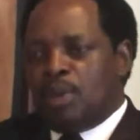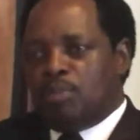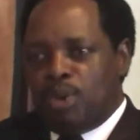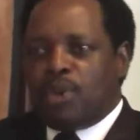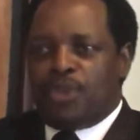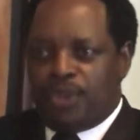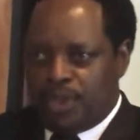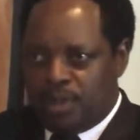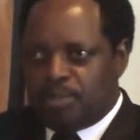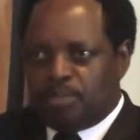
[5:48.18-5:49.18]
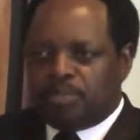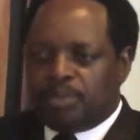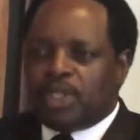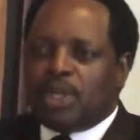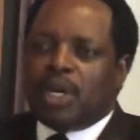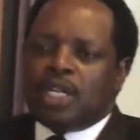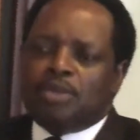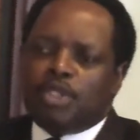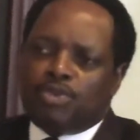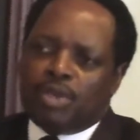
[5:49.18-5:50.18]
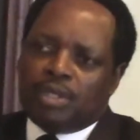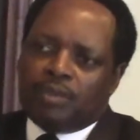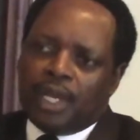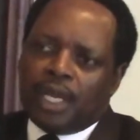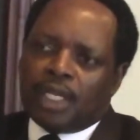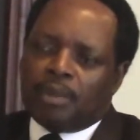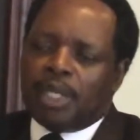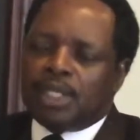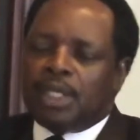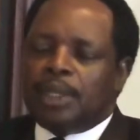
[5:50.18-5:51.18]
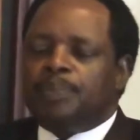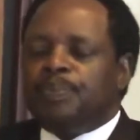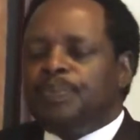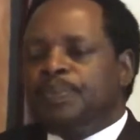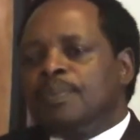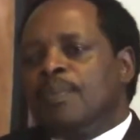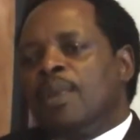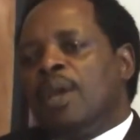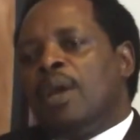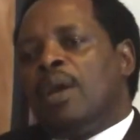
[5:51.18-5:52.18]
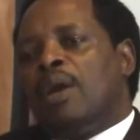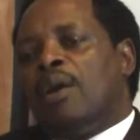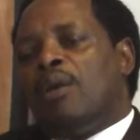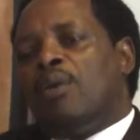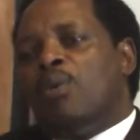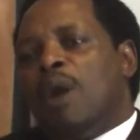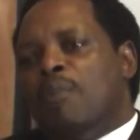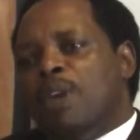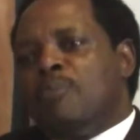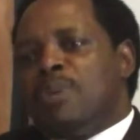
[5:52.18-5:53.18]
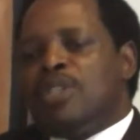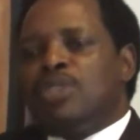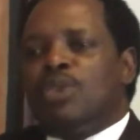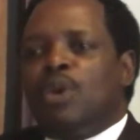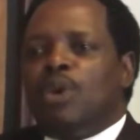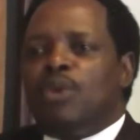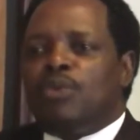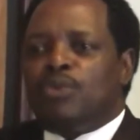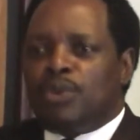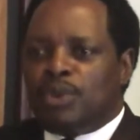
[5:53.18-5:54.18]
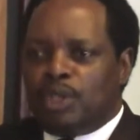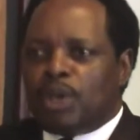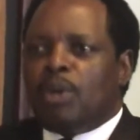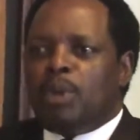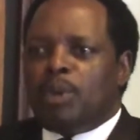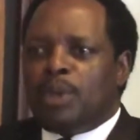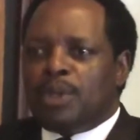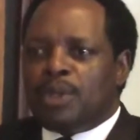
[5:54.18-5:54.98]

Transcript: both administratively and commercially, were members of the Commonwealth.